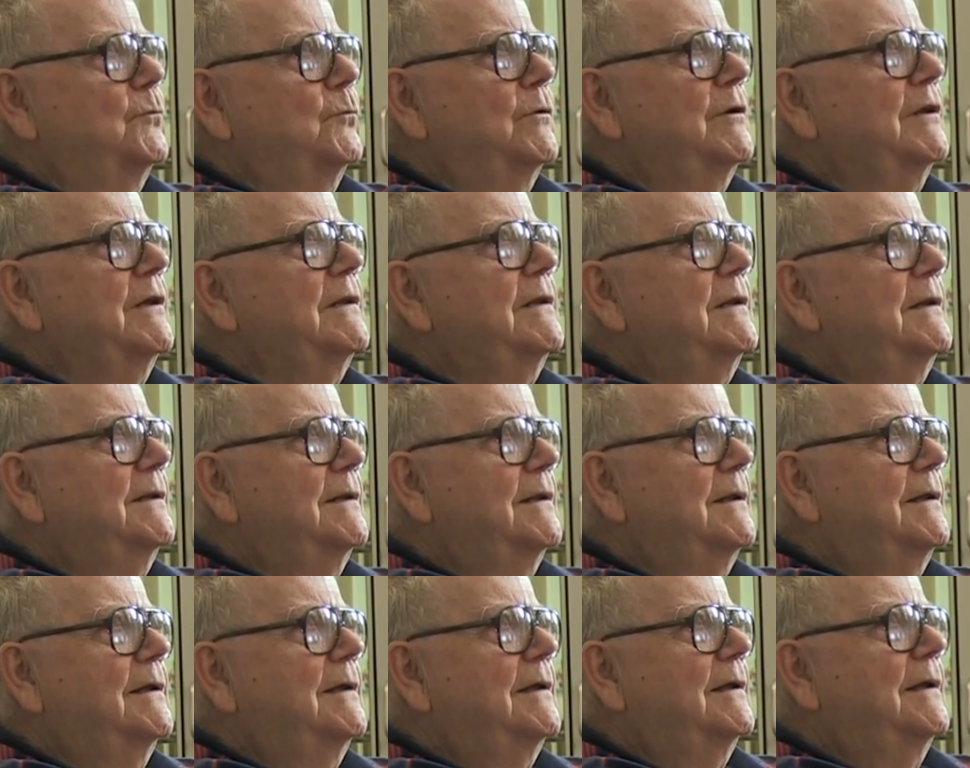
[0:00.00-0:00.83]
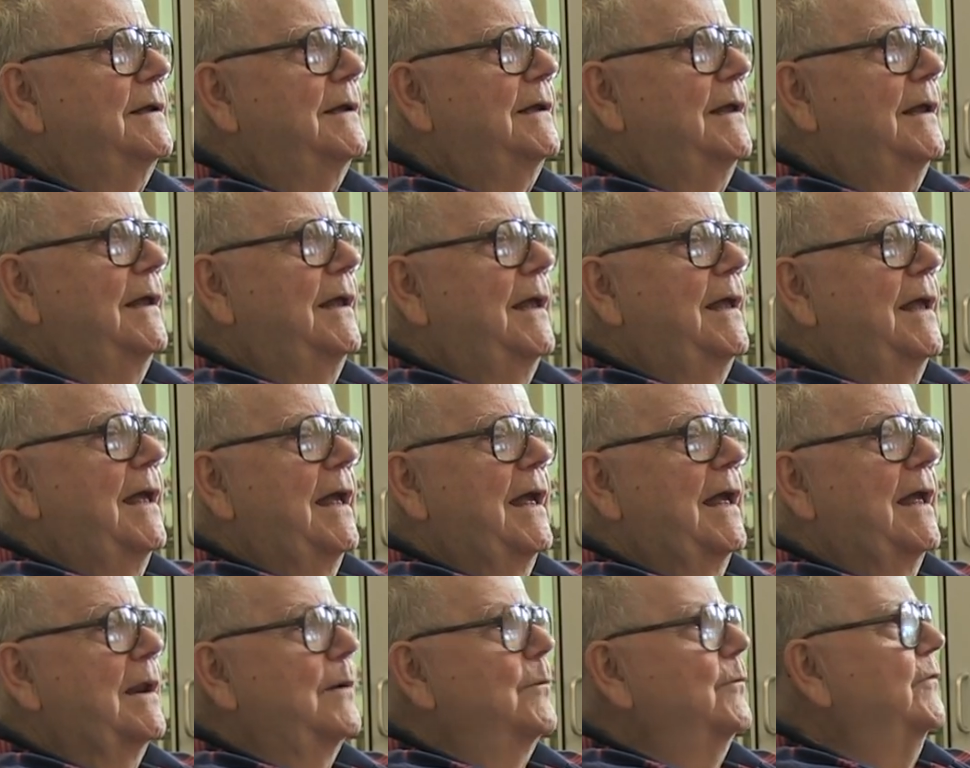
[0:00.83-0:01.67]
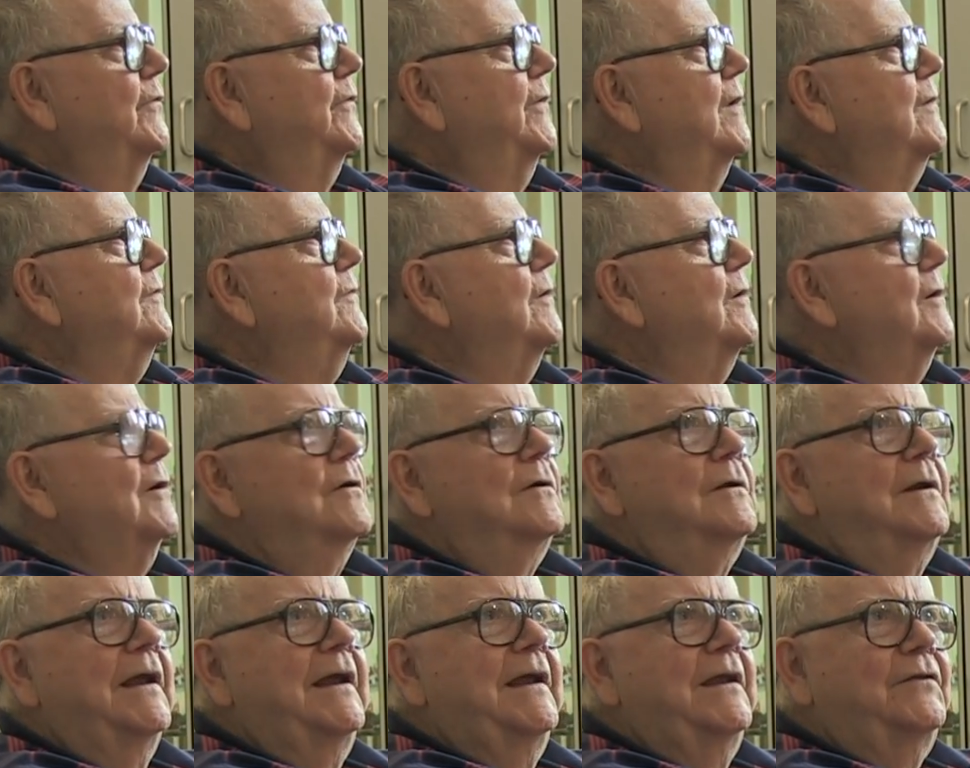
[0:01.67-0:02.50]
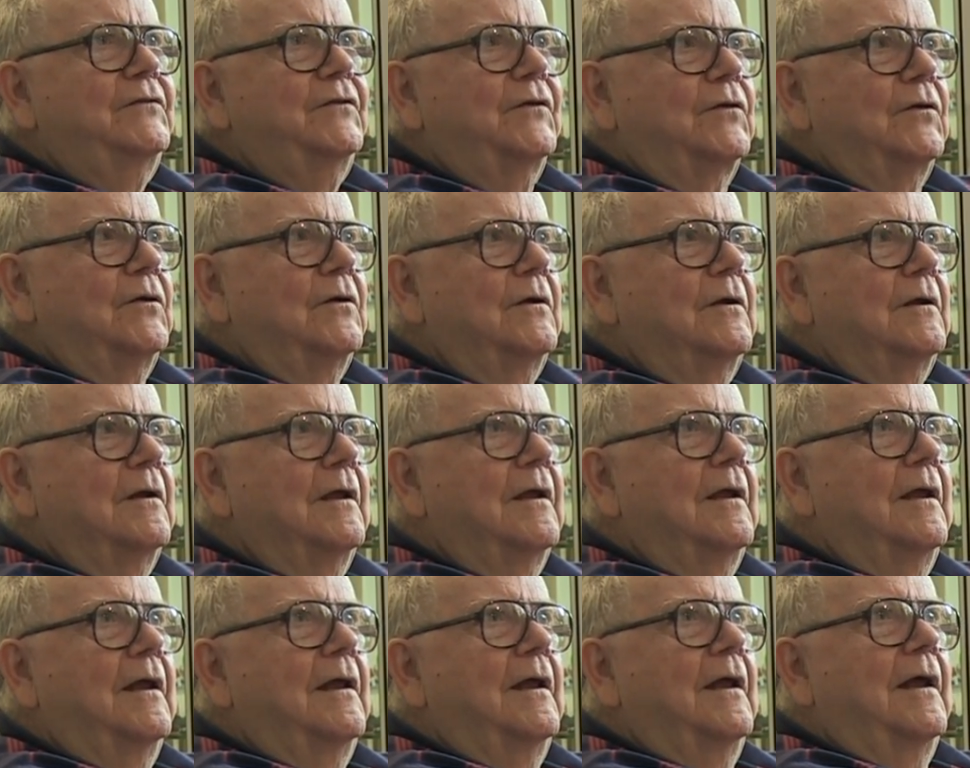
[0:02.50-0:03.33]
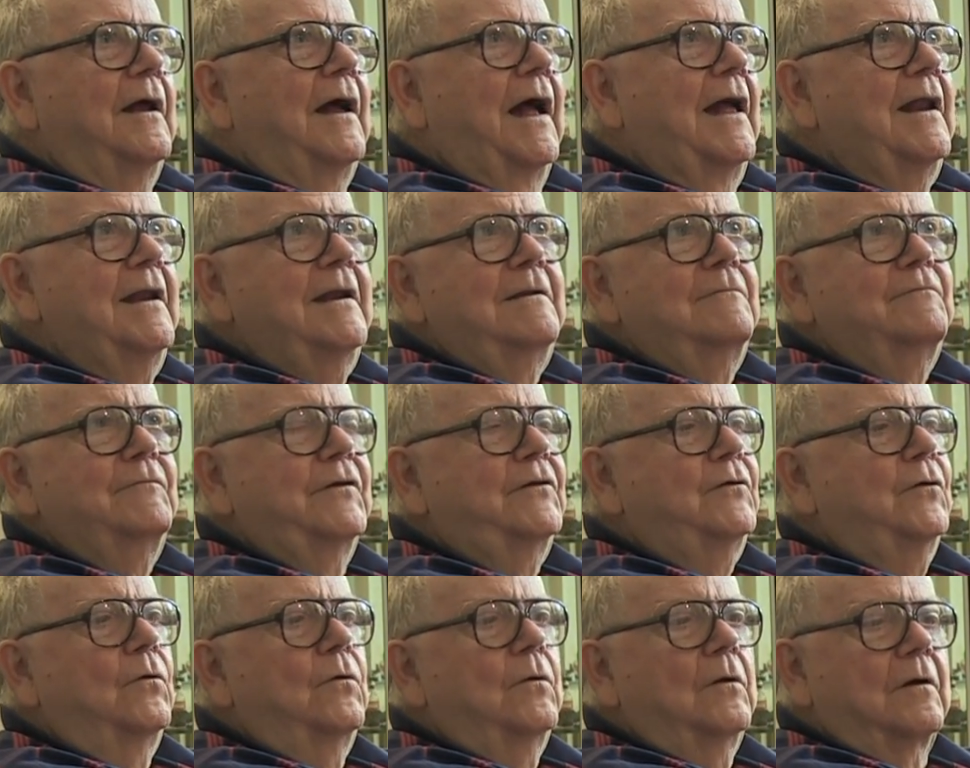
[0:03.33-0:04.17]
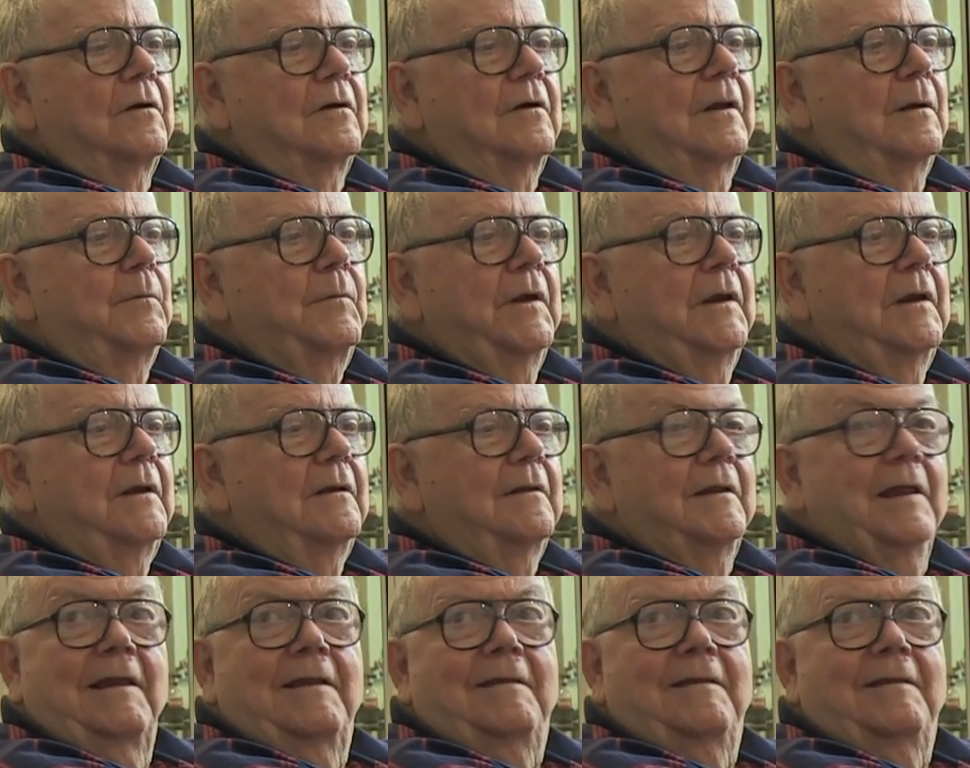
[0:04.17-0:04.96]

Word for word: to win. And it was such a good answer. I didn't retort. I mean,